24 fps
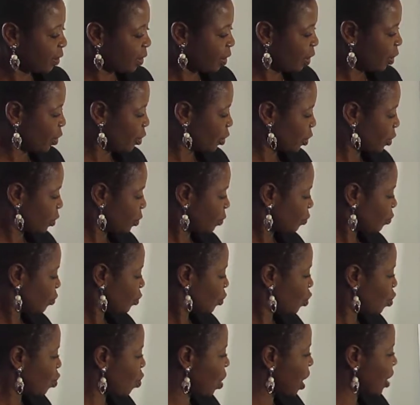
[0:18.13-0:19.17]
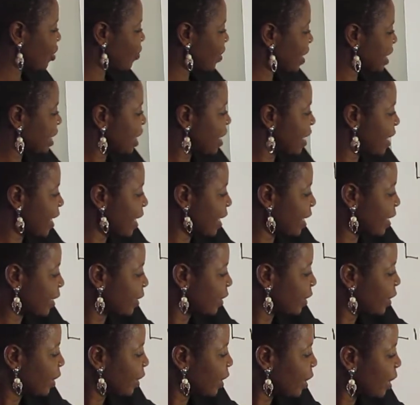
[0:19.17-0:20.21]
you know, quadrant
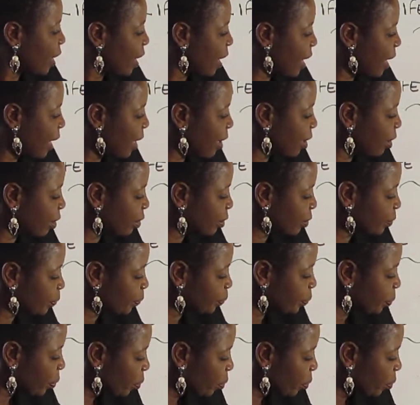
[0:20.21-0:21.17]
here, um,